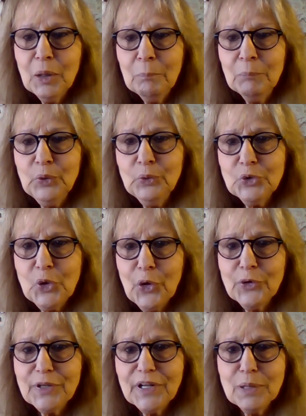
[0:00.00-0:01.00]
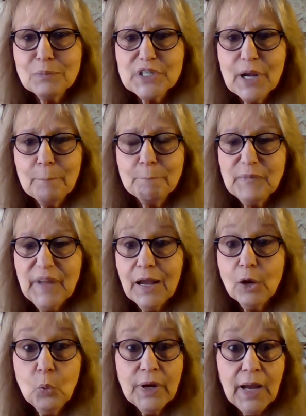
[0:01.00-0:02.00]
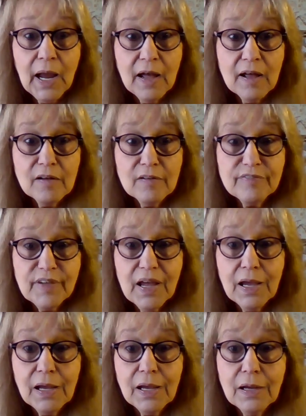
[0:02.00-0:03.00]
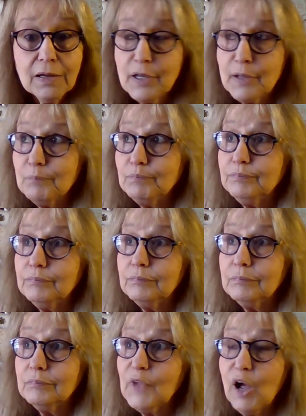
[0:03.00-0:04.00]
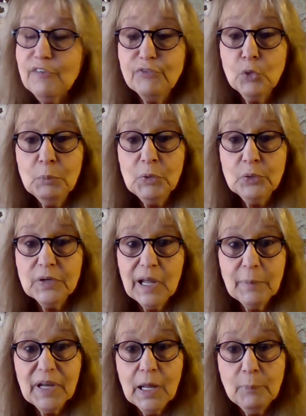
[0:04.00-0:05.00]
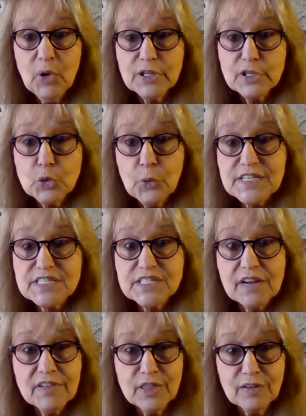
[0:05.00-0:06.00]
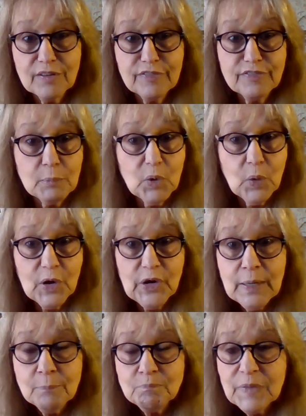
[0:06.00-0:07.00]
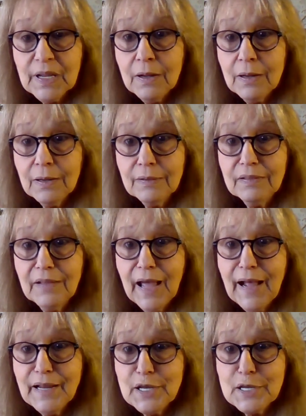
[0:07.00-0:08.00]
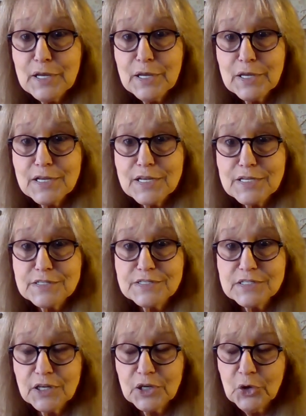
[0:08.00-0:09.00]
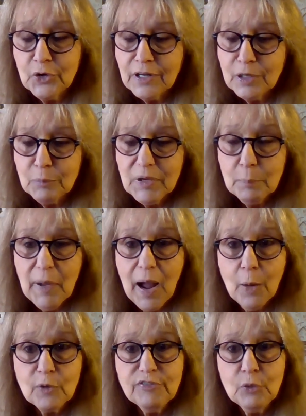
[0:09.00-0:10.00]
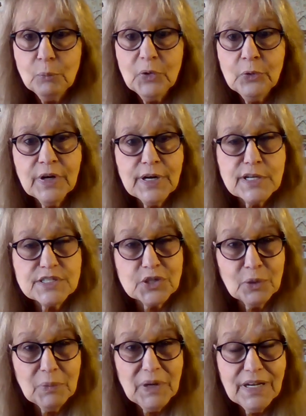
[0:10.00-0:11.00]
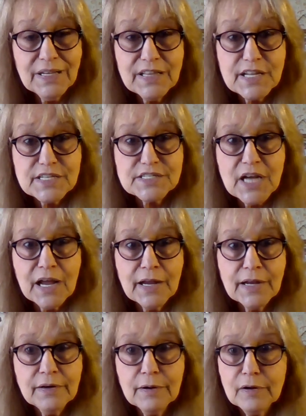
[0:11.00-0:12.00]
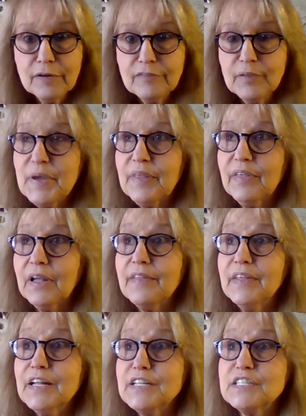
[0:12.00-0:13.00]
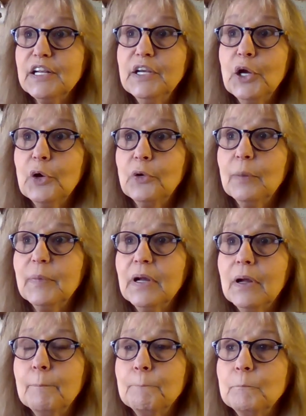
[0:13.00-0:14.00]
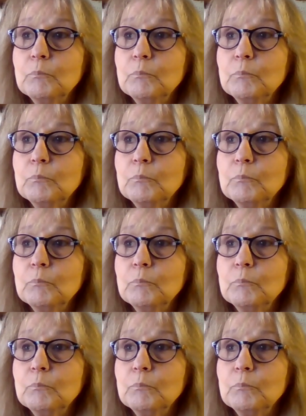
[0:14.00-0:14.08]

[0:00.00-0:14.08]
moon card that comes up and we have a a full moon coming up on the 27th of february that is going to be a powerful moon and it's going to be in the sign of, let me think, I think it's Leo coming up.